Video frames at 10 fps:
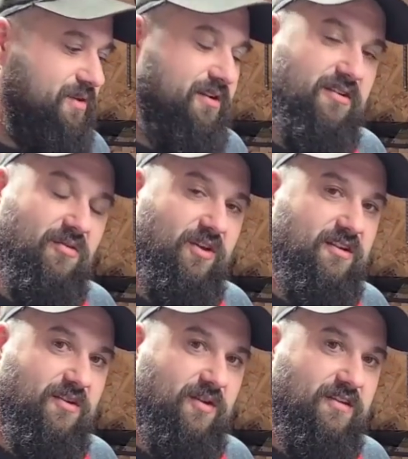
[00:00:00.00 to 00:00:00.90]
here in the
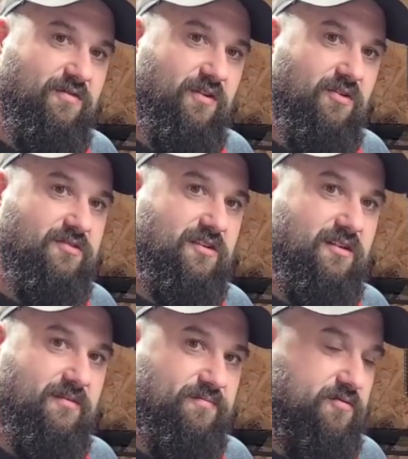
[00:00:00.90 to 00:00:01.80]
winter when it's frozen.
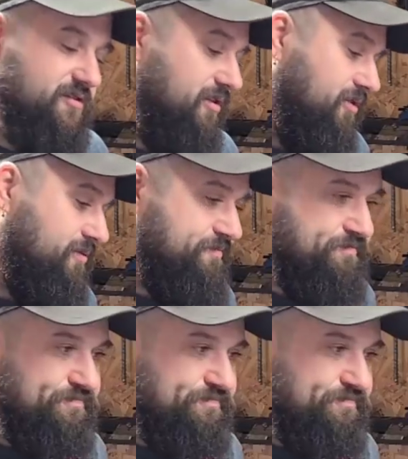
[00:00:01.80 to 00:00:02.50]
So